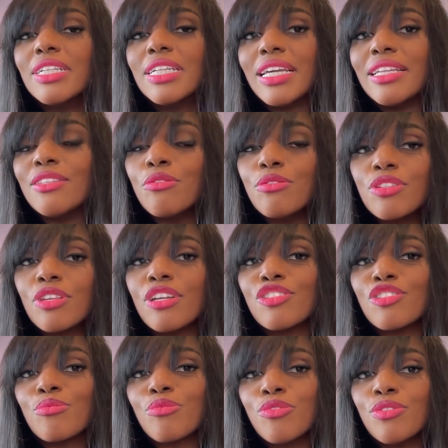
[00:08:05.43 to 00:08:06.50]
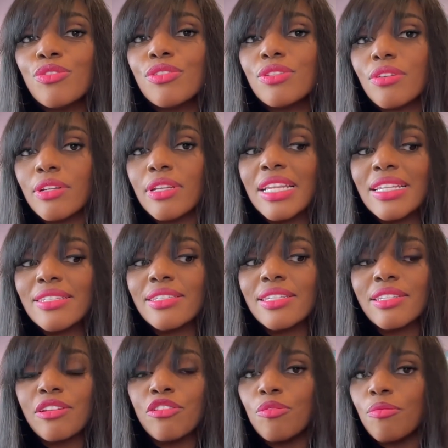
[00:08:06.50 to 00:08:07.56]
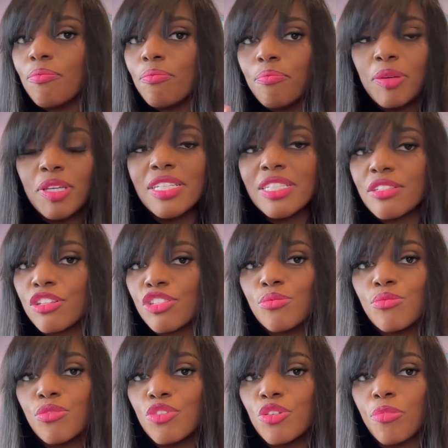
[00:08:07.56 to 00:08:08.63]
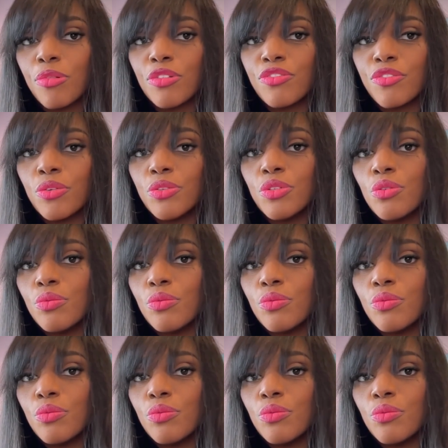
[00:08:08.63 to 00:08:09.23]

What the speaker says: And those customers, unless they're the biggest customer in your portfolio,